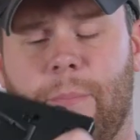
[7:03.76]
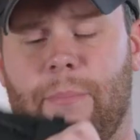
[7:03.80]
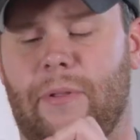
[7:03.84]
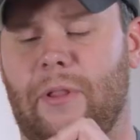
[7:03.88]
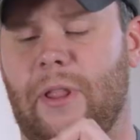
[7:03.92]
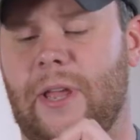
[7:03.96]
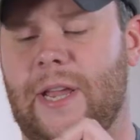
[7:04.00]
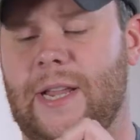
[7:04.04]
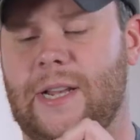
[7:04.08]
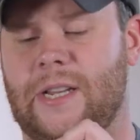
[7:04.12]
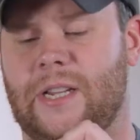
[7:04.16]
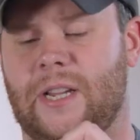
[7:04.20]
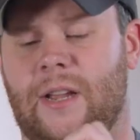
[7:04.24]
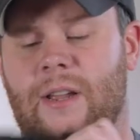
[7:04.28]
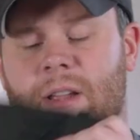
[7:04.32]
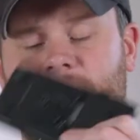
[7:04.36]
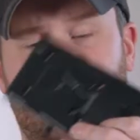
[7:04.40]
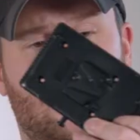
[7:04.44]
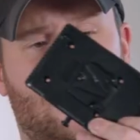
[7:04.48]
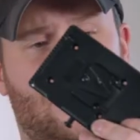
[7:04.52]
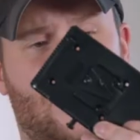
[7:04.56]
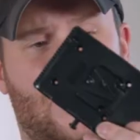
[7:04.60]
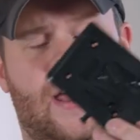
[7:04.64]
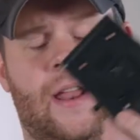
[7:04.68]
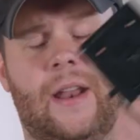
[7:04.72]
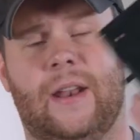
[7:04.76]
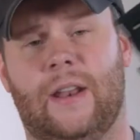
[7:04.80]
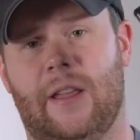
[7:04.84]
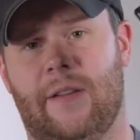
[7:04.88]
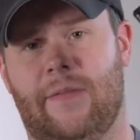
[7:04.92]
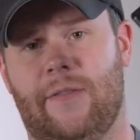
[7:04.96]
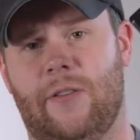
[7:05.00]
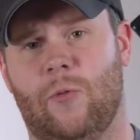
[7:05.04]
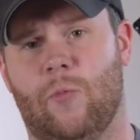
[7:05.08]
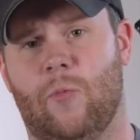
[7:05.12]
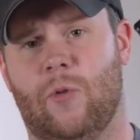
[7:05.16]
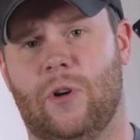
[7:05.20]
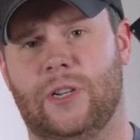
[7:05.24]
plate that
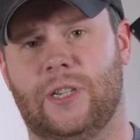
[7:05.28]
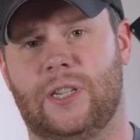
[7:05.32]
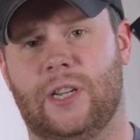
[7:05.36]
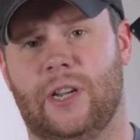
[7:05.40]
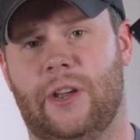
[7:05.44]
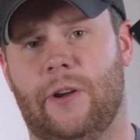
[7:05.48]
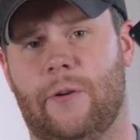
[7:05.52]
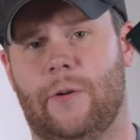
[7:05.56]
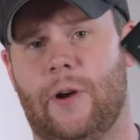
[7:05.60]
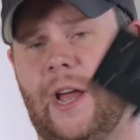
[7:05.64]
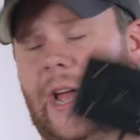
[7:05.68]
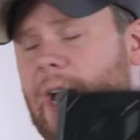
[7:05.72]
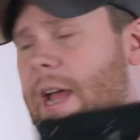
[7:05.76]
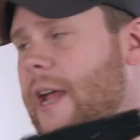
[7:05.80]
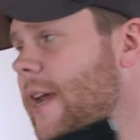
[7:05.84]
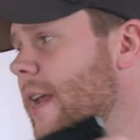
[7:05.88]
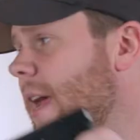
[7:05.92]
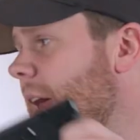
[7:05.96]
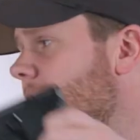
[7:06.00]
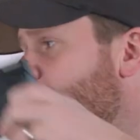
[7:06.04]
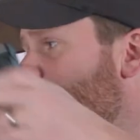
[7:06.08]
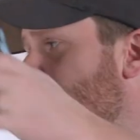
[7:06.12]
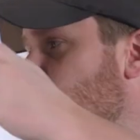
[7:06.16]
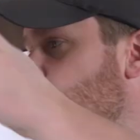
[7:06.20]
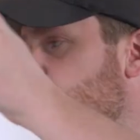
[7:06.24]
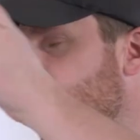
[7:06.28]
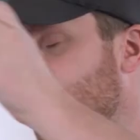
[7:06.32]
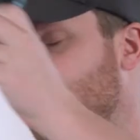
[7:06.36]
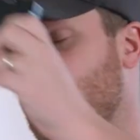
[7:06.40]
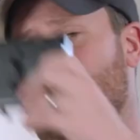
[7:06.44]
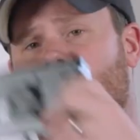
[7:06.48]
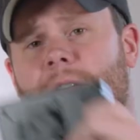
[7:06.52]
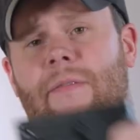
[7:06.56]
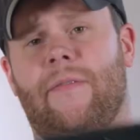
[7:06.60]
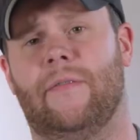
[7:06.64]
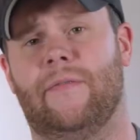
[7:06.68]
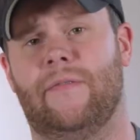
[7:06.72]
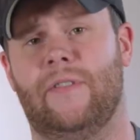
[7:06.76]
if you want to go ahead and run it
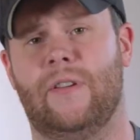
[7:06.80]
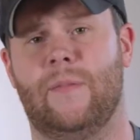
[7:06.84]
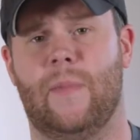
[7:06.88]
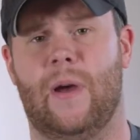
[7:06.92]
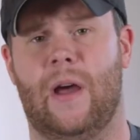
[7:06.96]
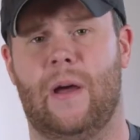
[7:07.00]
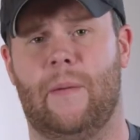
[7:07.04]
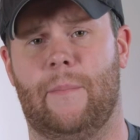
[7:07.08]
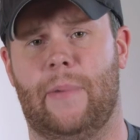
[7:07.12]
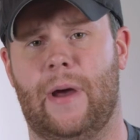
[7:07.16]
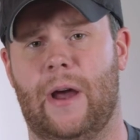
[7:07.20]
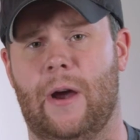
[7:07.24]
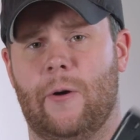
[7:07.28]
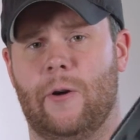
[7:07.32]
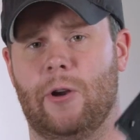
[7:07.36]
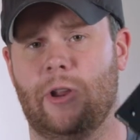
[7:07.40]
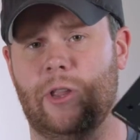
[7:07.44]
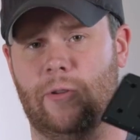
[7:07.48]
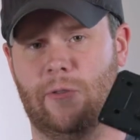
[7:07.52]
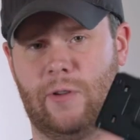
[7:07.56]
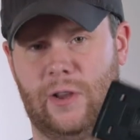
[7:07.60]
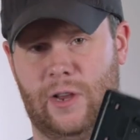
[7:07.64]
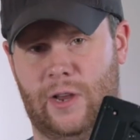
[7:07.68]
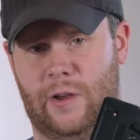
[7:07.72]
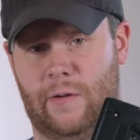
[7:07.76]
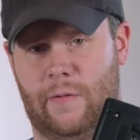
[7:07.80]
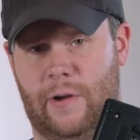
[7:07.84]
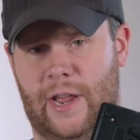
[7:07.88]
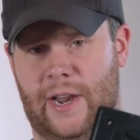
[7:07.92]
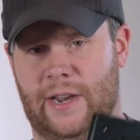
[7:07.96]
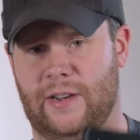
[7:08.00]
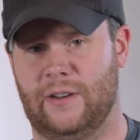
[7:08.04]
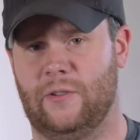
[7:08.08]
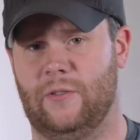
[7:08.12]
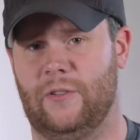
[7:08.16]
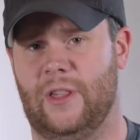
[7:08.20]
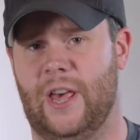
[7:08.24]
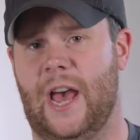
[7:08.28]
off of VMount power, you can go ahead
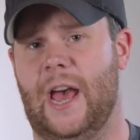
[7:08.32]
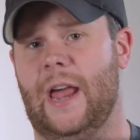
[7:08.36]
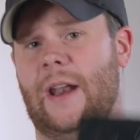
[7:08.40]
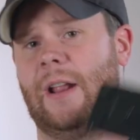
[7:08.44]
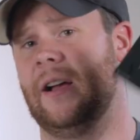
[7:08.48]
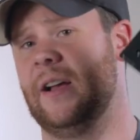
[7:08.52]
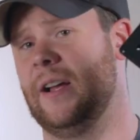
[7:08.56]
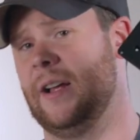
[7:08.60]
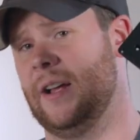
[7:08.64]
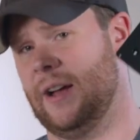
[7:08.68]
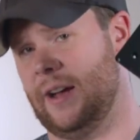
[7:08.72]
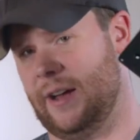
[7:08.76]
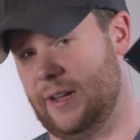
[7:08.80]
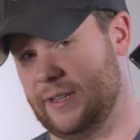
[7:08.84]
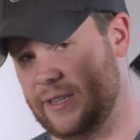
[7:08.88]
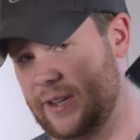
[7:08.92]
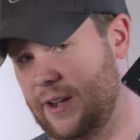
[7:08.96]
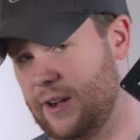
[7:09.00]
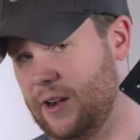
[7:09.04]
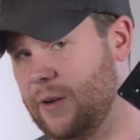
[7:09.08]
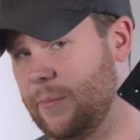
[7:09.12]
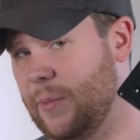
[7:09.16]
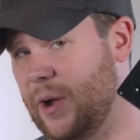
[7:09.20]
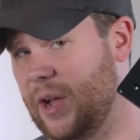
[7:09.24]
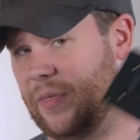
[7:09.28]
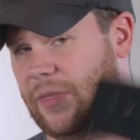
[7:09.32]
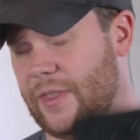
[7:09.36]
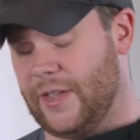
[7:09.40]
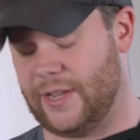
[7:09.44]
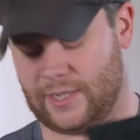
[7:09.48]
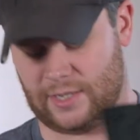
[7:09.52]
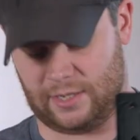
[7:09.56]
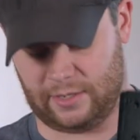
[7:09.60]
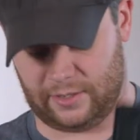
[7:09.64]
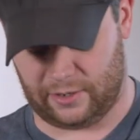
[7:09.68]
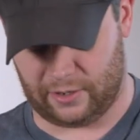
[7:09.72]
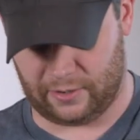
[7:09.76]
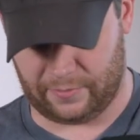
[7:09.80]
and do that. I'll talk about
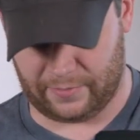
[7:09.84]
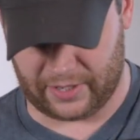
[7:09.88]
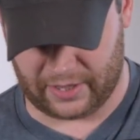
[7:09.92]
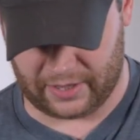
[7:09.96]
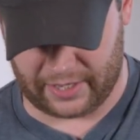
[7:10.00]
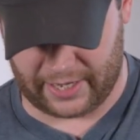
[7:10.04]
this a little bit